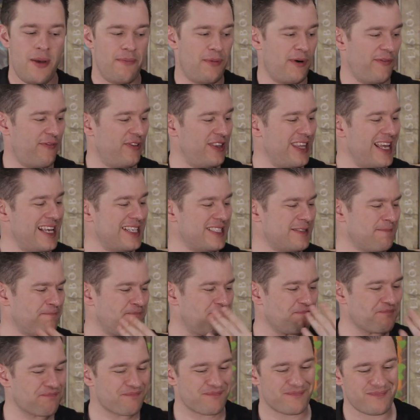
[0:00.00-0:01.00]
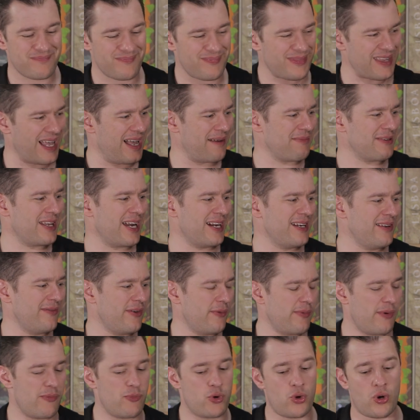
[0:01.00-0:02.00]
But for this, I'm kind of
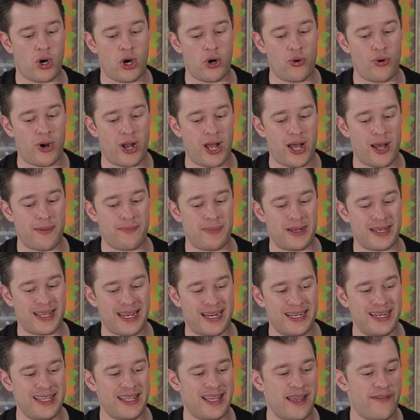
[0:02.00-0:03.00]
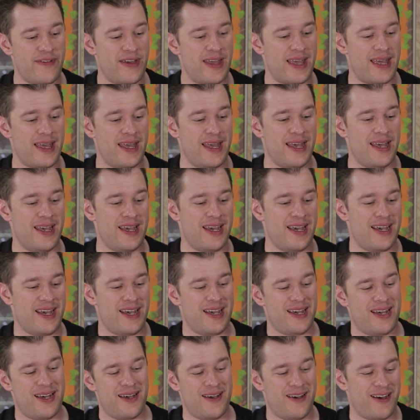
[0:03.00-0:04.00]
a bit more ho-hum. I kind of give it
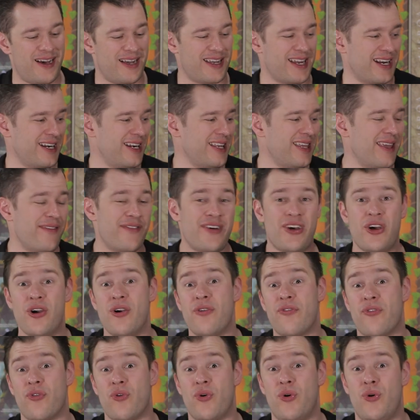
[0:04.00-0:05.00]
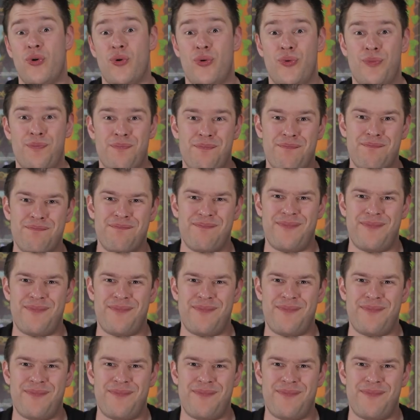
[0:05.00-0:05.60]
overall,